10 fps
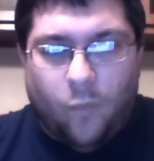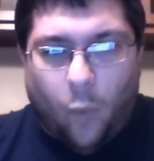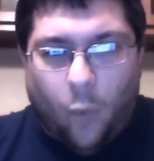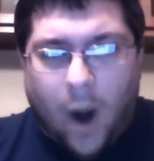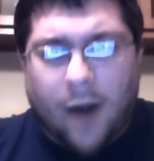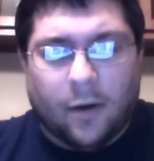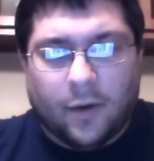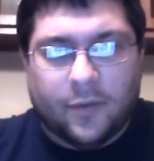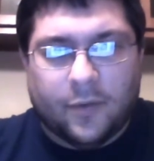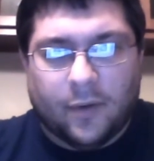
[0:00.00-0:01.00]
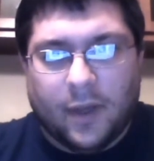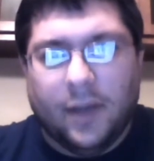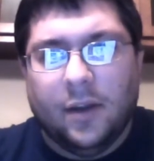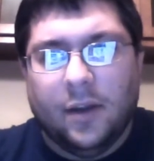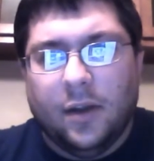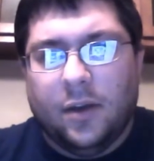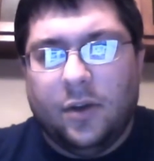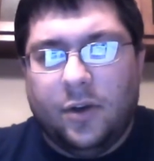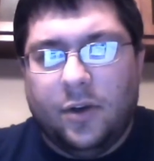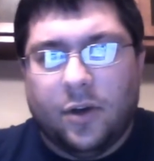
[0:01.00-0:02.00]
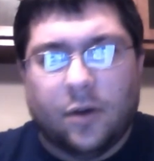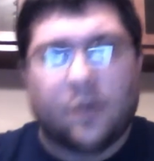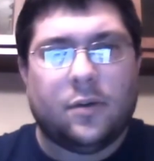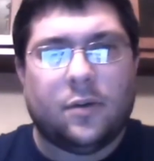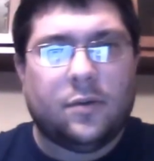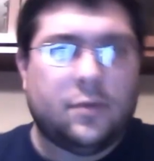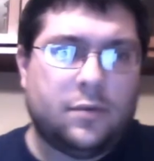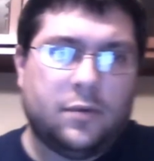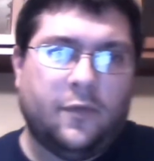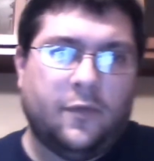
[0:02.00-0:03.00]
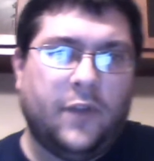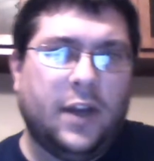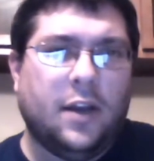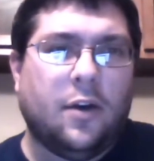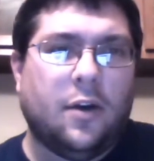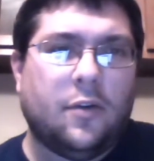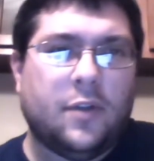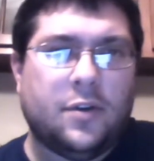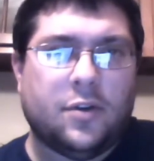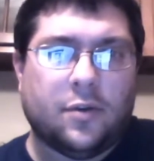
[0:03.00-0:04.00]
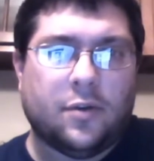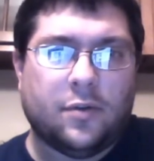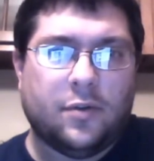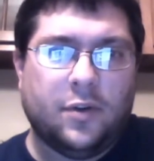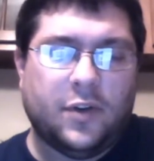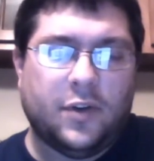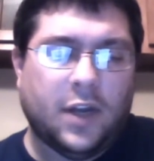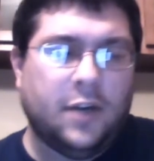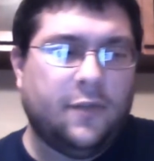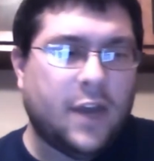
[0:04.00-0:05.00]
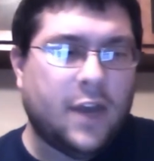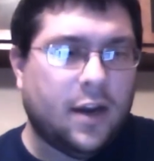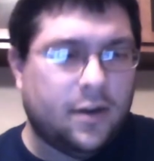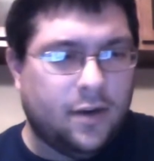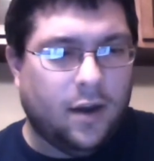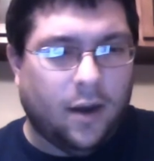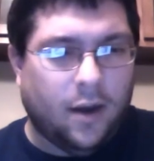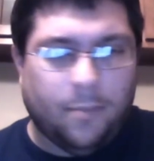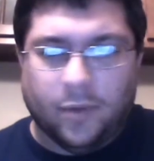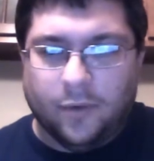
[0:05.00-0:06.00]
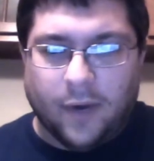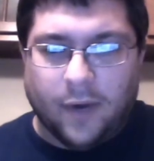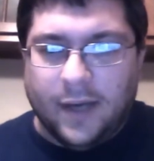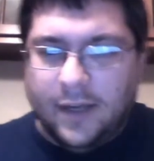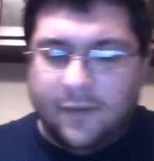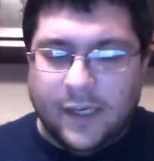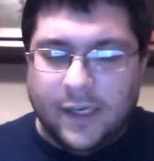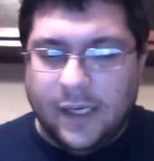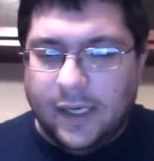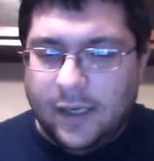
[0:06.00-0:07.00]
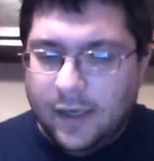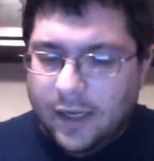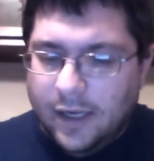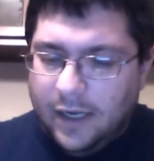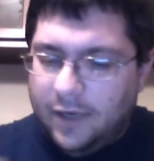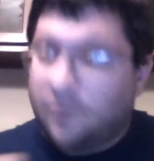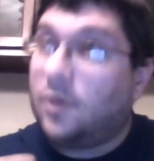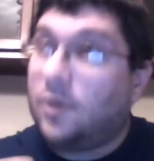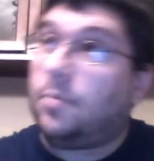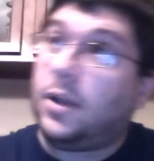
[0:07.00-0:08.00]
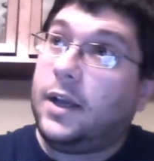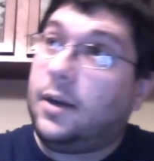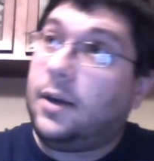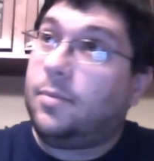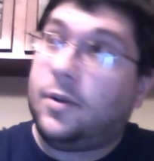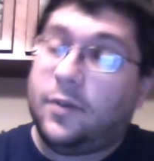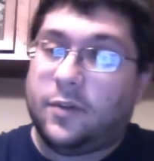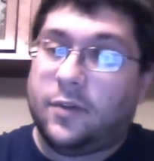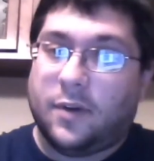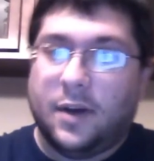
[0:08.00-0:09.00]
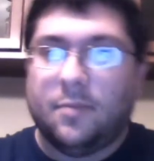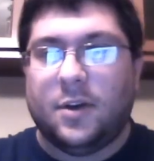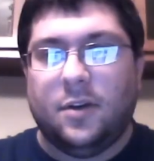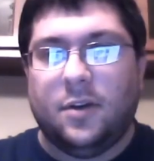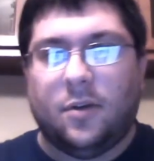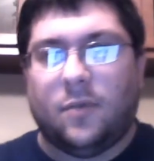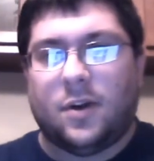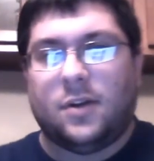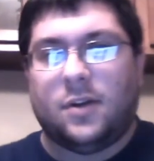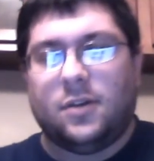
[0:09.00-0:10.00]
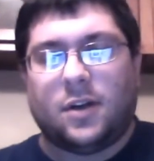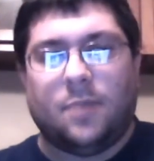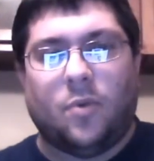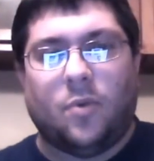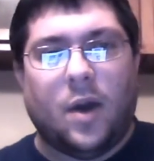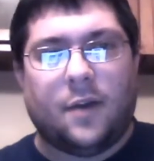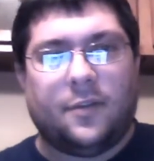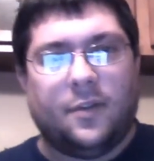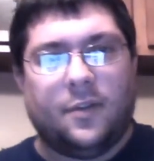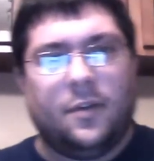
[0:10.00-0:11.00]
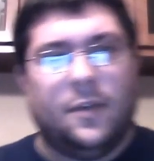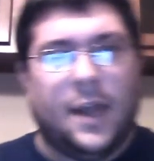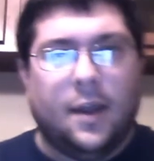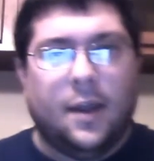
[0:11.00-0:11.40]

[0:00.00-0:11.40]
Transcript: wirelessly your video that say you've got a Blu-ray DVD and you want to play it up on the screen, but you don't want to hook up wires to do that.